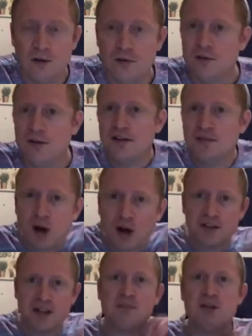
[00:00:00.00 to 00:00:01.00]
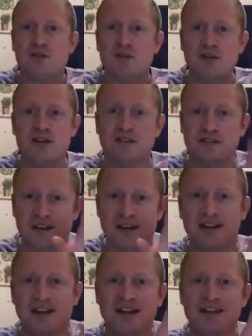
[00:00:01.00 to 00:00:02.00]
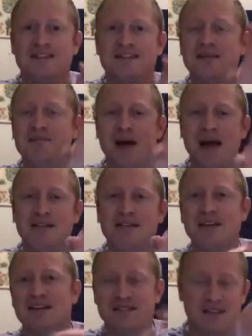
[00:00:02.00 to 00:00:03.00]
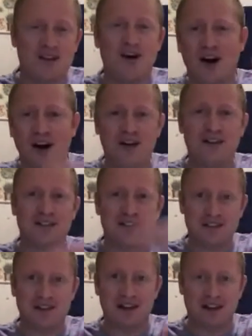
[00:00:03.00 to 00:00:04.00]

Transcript: This small segment of the trace is dependent on